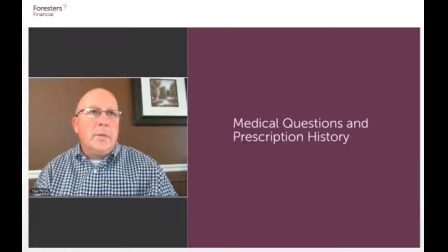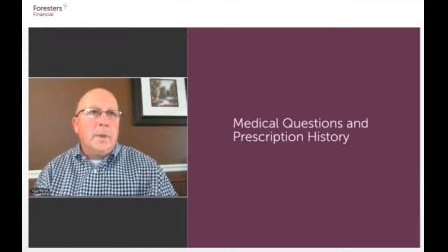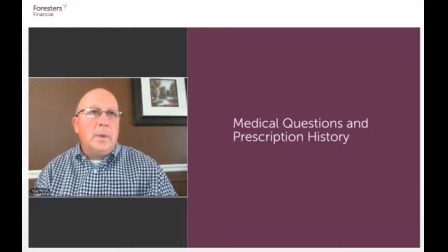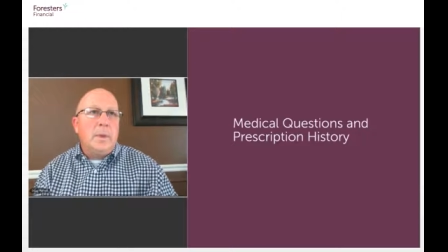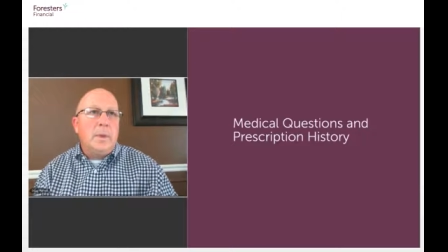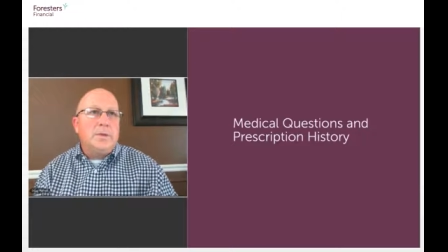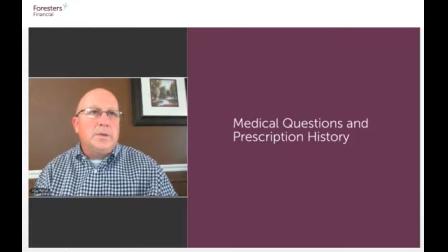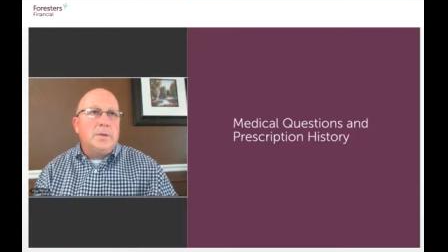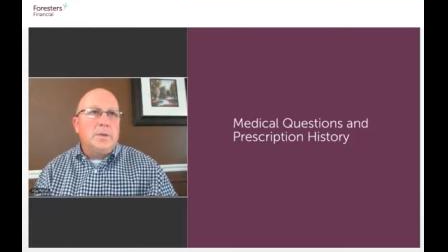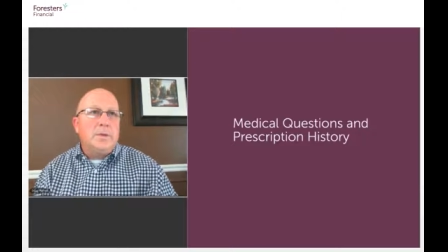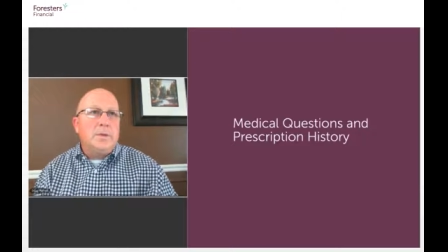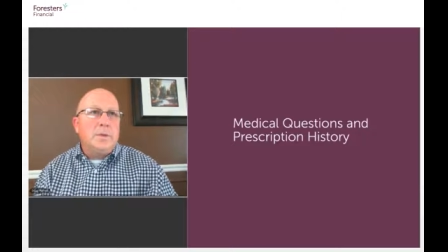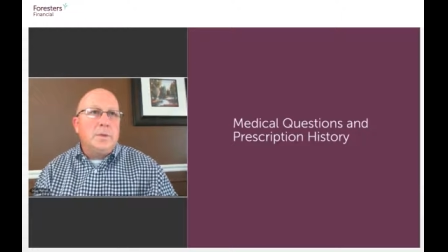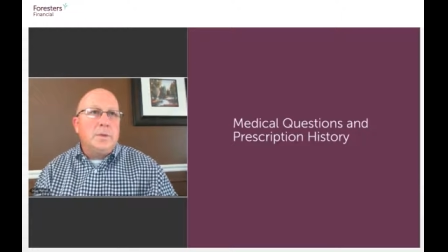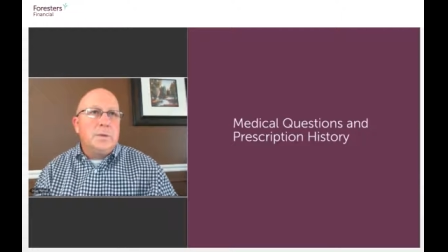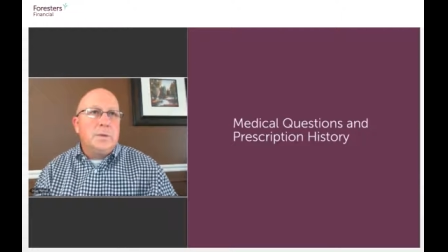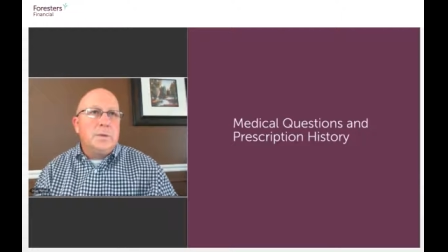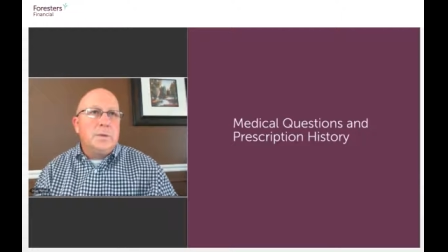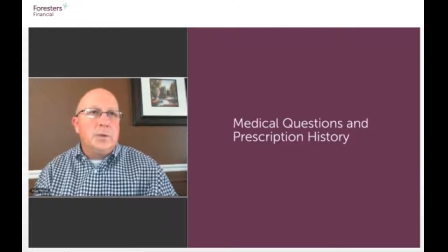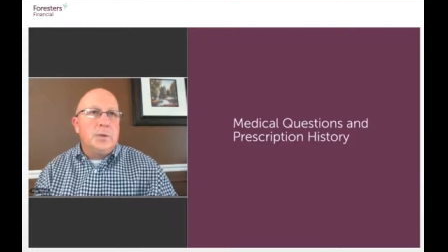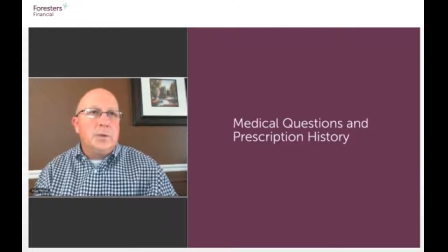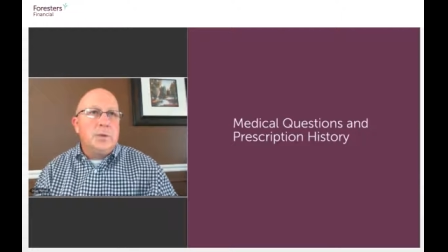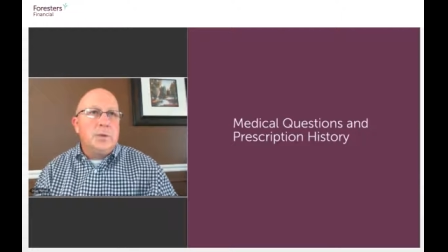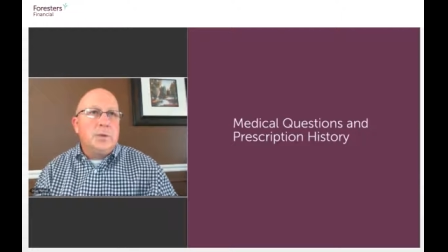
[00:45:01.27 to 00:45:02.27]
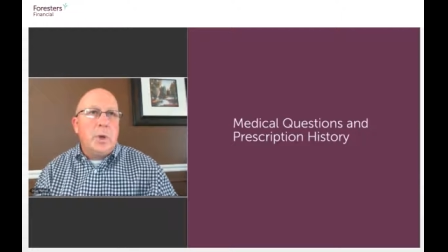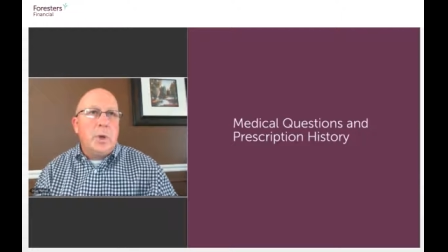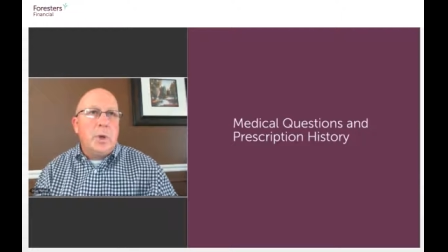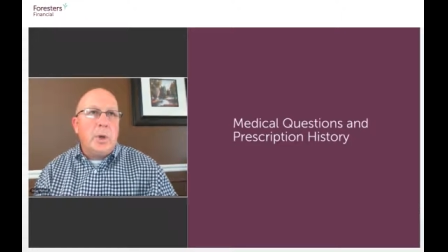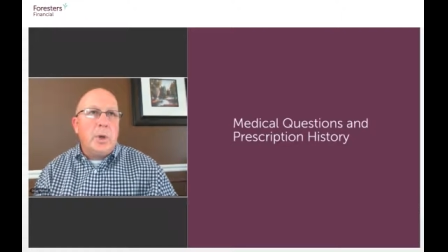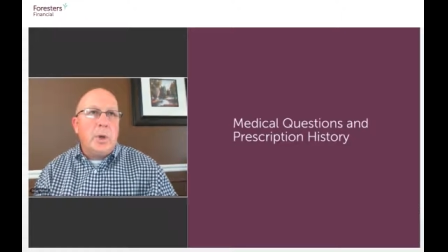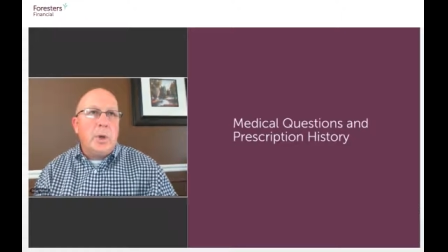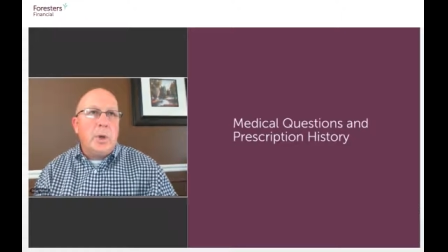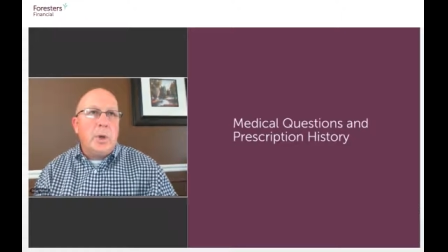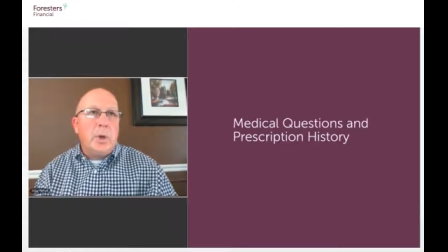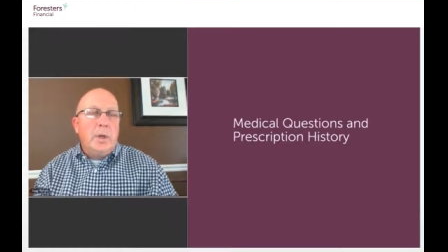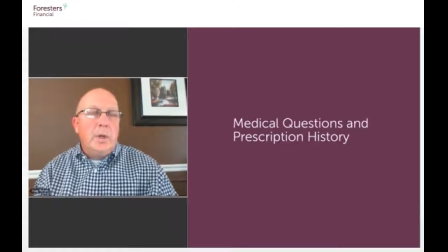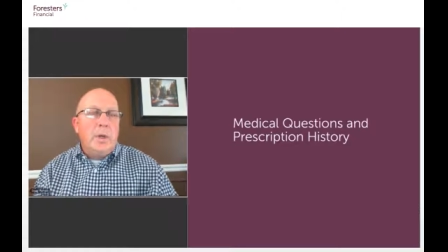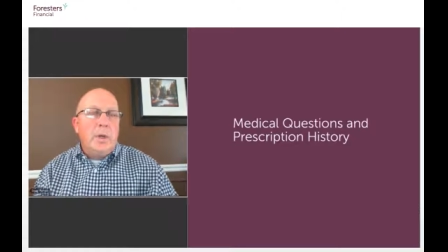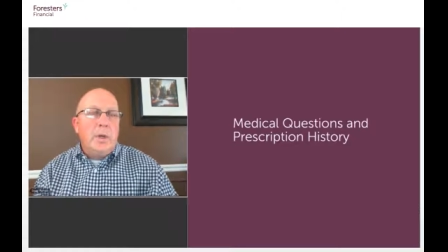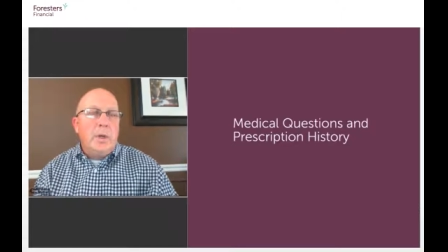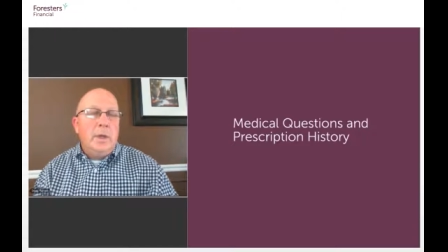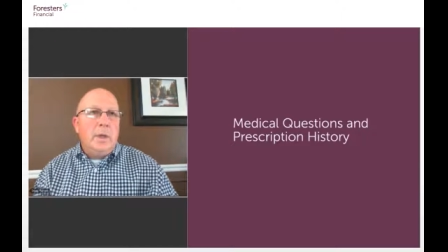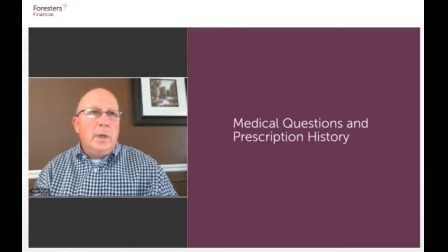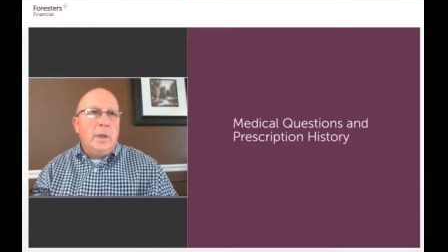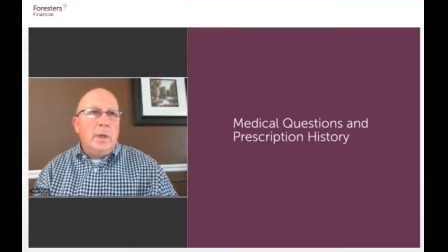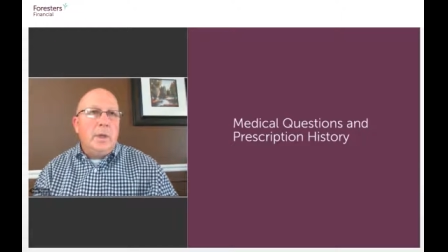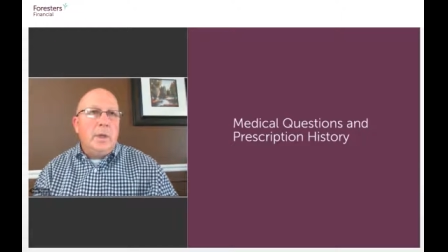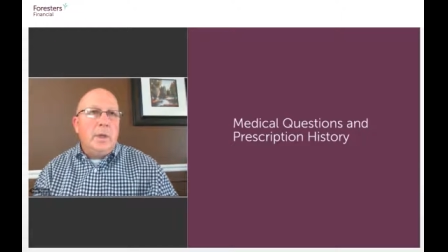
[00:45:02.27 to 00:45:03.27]
into a search bar,
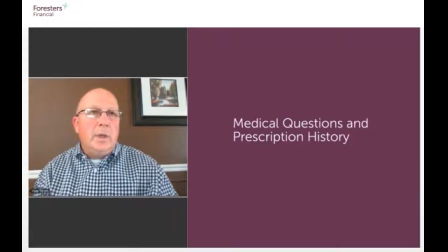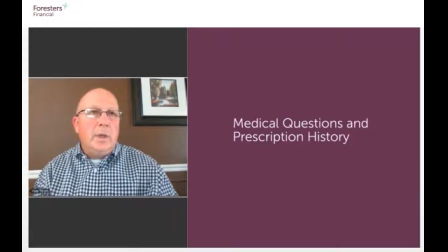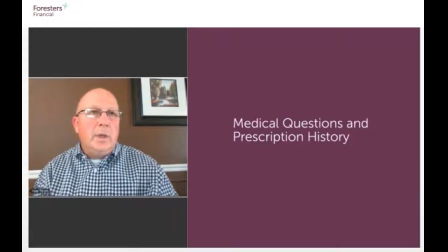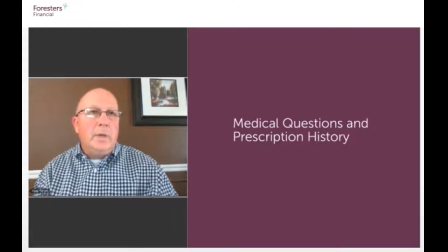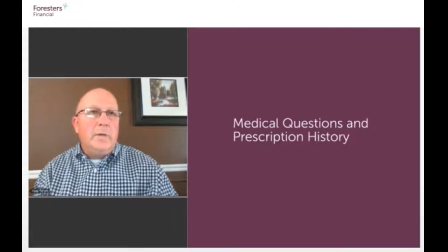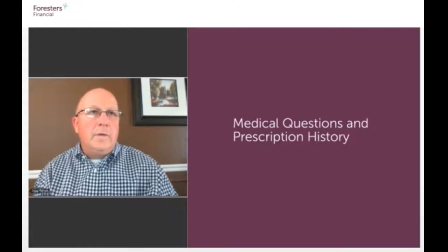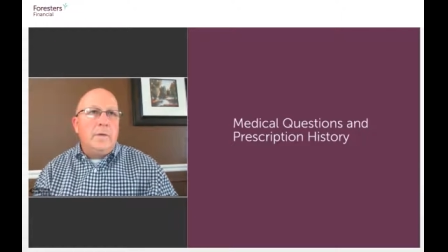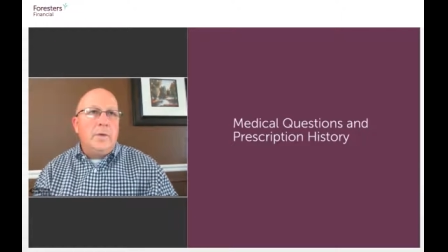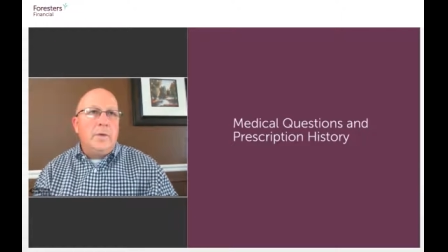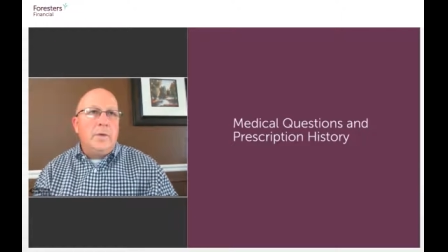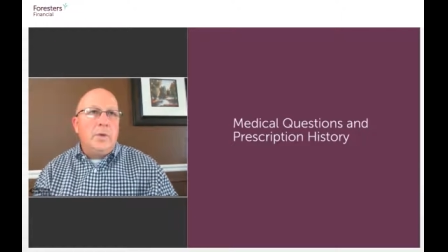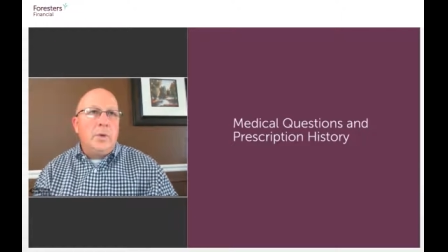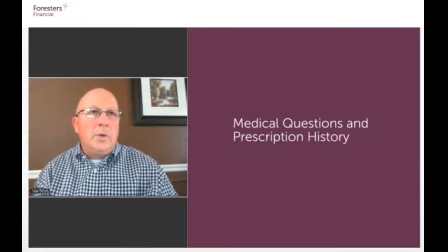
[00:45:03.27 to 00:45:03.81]
and if you